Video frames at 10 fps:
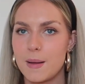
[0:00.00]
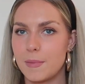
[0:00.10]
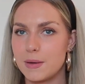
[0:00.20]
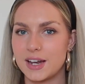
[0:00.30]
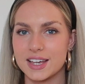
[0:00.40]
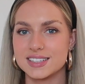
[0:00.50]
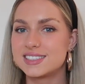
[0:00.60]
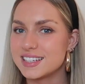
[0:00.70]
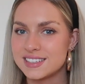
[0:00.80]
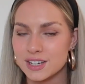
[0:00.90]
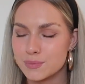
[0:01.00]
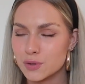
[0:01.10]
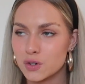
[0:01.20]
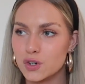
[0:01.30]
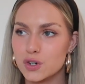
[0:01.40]
Maybe like a city
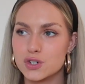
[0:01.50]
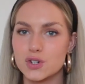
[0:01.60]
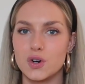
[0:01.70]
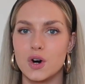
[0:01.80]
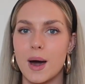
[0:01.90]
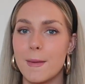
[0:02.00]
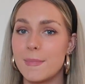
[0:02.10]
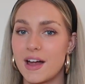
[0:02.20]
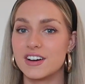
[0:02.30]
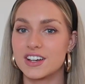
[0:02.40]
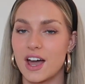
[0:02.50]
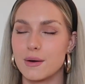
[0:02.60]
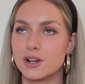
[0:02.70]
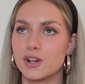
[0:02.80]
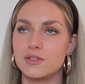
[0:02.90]
abroad, or America. I
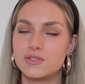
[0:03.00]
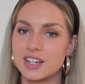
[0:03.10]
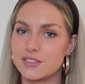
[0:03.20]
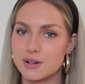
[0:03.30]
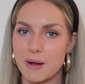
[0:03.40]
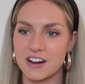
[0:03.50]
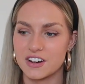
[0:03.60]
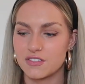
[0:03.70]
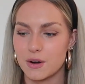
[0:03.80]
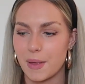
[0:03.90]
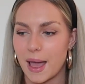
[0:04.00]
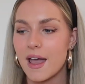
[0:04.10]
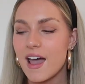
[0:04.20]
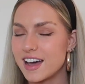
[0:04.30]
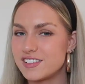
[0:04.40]
would love to live in America for a bit.
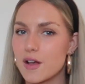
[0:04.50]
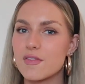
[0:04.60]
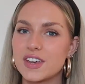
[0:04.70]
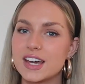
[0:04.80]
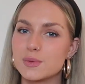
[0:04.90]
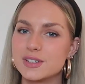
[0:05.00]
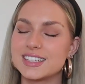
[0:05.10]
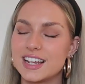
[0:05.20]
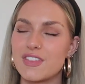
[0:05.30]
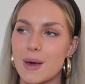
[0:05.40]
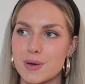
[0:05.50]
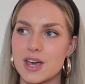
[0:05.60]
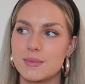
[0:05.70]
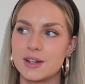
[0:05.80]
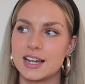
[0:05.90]
I don't think I'd want to live there
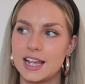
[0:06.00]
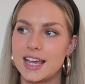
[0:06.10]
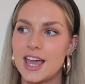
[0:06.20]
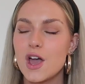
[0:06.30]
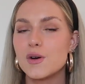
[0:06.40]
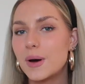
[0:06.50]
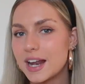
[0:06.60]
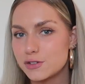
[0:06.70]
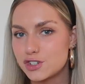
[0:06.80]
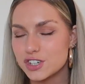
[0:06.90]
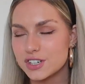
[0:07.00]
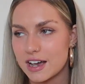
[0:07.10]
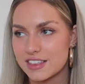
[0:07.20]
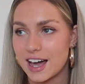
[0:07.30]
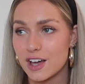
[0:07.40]
permanently. When I was younger,
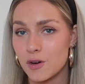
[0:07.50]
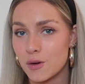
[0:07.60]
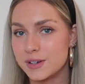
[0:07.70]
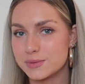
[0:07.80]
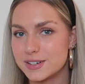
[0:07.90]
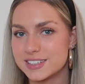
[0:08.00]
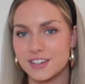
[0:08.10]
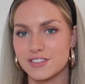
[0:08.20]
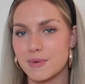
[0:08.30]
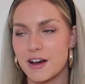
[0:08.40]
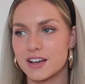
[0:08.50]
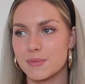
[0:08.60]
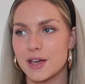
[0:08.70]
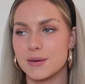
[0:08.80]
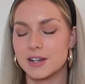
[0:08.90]
I think I always wanted to live in America
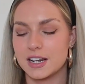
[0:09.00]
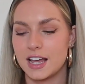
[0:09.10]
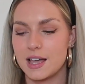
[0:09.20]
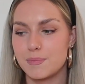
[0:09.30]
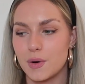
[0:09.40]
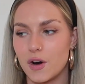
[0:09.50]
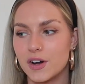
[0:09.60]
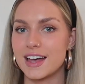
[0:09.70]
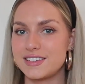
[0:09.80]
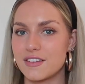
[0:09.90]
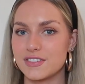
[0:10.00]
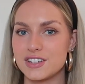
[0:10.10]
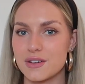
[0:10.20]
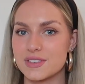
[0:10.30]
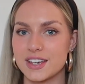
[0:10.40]
permanently, but I definitely
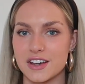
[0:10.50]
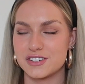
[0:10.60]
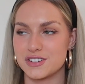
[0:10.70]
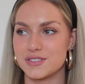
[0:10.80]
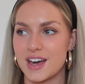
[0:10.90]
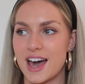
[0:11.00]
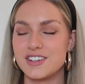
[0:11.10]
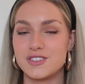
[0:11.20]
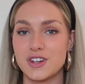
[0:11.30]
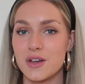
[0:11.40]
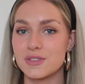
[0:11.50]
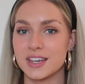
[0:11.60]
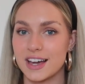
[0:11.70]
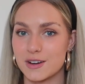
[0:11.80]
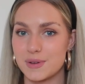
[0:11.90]
don't think do that. I don't
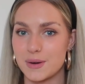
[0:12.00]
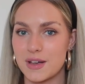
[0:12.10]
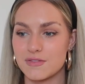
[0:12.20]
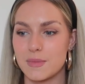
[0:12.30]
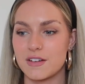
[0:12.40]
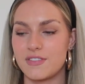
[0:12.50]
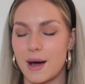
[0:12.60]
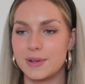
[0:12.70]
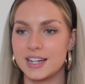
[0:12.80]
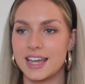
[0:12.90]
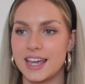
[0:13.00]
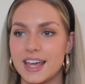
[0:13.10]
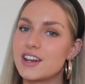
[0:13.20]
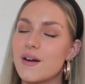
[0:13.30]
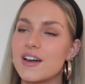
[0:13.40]
think I could be away from my family.
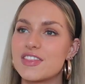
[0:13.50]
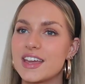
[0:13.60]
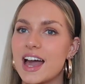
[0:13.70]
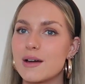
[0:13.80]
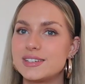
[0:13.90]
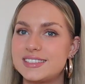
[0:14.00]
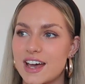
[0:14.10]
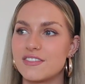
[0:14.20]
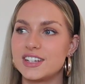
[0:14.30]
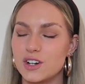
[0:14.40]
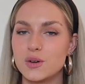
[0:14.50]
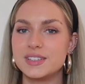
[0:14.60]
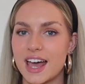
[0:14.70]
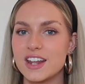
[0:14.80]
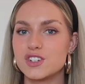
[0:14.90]
And no, I think I would definitely
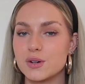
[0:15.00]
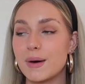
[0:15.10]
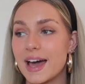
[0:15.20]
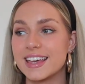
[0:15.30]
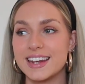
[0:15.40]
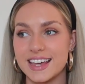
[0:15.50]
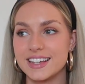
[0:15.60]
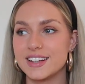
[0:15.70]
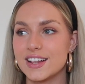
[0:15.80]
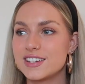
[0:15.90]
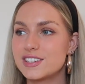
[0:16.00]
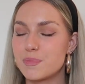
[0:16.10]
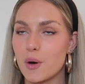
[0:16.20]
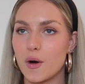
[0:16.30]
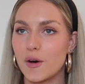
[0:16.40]
always end up back in England.
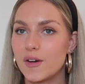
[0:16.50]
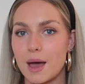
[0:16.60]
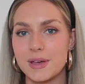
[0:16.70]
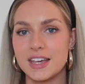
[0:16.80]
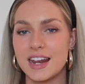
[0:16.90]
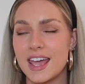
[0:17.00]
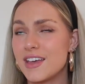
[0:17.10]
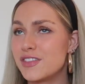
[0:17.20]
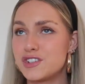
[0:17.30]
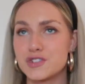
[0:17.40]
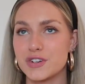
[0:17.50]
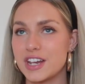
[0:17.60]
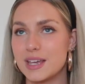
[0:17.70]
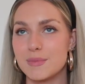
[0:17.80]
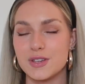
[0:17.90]
But I mean, in the
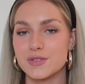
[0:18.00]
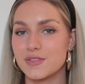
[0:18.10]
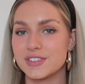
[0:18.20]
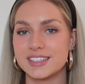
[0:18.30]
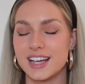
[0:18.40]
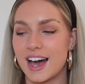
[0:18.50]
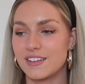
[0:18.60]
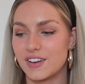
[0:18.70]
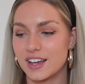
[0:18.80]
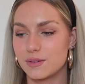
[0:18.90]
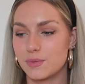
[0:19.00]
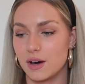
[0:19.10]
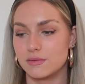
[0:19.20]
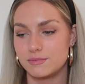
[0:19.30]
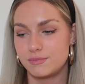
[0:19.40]
dream, you'd obviously have like,
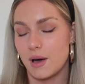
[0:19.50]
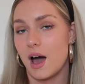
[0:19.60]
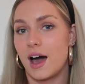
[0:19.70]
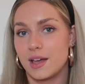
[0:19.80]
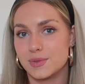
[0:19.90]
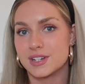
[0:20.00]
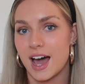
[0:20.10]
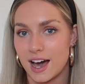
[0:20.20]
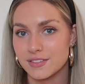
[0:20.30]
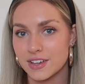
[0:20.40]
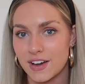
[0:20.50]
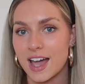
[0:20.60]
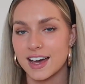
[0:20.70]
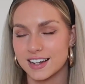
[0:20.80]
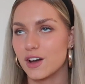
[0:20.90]
well, I would have, if I
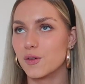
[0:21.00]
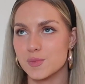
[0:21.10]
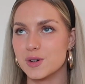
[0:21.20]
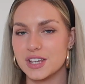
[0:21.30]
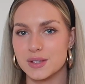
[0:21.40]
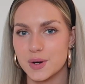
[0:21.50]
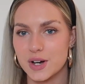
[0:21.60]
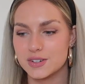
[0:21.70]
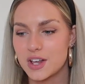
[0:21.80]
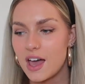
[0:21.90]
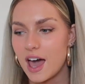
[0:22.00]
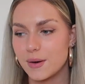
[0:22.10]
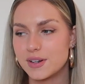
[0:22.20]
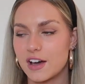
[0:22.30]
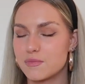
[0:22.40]
had like all the money in the world, I
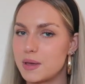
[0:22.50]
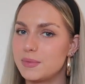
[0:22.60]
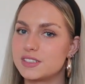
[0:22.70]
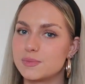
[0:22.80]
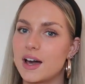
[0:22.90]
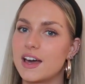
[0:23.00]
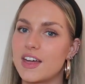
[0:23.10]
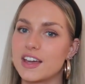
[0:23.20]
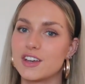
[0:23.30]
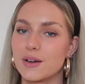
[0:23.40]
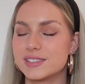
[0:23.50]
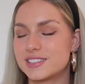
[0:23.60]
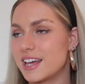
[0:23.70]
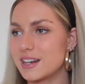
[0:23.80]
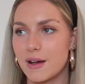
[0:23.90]
would have maybe somewhere that I could go and
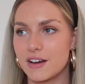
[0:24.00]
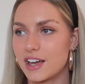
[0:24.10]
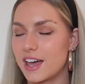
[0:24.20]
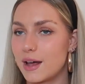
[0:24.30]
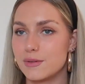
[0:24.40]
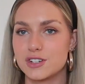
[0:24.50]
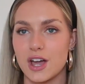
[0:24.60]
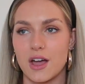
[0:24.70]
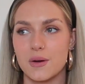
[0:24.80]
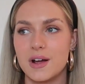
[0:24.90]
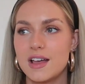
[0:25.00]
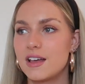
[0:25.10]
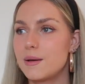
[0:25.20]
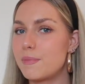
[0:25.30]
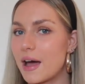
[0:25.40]
stay in America, and I would go
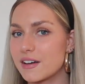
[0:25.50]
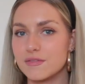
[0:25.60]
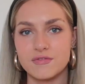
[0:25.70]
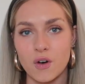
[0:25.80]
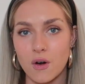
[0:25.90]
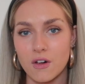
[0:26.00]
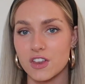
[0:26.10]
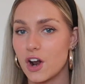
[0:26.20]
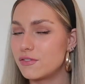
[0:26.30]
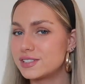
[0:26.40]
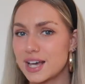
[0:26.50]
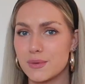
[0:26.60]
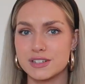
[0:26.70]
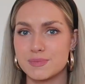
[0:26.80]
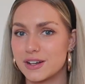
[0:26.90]
back and forth. And obviously I
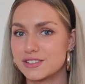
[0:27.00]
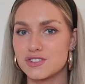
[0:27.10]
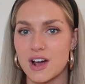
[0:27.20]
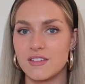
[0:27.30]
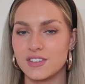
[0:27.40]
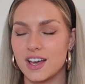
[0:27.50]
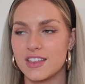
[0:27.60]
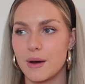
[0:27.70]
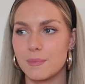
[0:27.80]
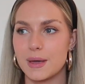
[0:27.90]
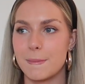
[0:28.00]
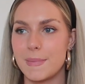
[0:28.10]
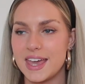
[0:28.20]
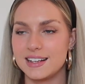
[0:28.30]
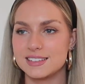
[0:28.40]
want to be able to travel, and that would be
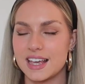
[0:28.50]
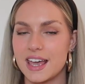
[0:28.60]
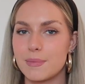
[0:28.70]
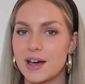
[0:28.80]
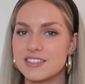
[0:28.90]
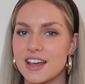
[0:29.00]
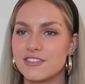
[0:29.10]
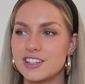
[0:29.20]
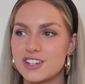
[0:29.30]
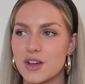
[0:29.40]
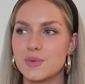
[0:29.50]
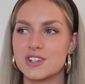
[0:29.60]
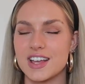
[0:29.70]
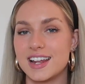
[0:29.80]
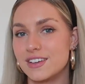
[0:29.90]
amazing, but I definitely don't
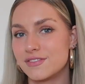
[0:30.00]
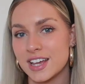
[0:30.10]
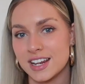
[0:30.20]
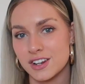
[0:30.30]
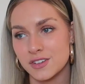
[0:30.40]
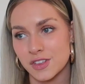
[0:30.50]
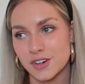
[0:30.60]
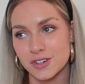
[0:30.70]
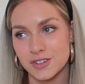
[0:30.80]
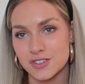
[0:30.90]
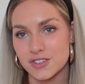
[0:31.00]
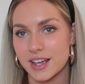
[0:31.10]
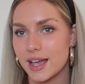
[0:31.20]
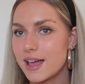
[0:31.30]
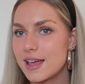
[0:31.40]
wish that I lived in another
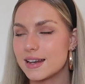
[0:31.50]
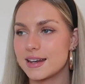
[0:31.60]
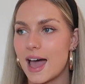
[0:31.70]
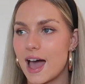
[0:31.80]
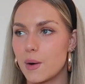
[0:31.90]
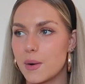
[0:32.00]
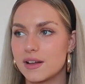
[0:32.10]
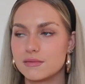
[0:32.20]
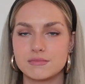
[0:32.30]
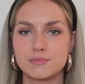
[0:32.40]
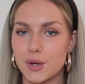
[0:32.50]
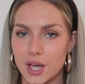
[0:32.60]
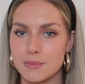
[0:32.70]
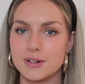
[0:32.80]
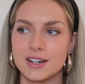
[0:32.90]
country now
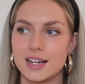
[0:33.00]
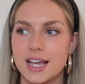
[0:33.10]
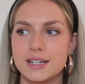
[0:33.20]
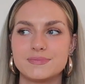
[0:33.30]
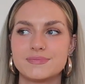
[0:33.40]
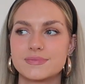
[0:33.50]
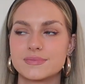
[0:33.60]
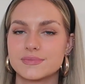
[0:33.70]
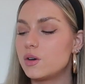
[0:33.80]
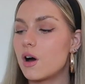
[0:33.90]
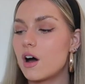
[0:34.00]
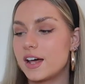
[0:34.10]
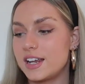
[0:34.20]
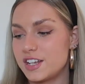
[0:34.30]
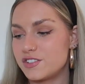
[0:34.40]
permanently. You are
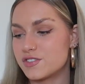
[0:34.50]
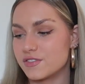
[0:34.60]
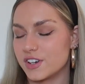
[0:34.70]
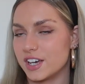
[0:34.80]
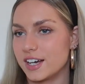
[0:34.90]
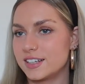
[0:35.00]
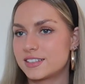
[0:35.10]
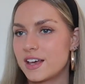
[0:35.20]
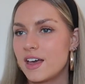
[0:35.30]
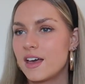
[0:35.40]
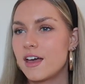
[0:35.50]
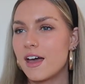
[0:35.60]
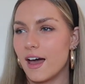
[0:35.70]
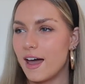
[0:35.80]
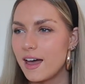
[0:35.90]
an introvert.
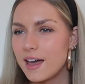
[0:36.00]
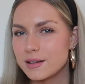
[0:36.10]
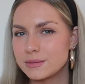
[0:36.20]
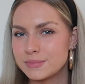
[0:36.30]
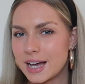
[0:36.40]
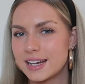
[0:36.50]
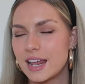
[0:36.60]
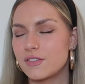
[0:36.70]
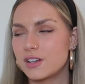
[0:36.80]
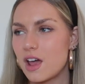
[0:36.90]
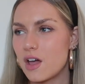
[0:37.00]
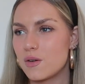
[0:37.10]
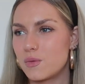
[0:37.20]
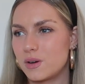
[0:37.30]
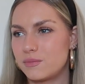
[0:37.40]
I never
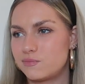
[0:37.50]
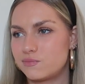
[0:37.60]
know,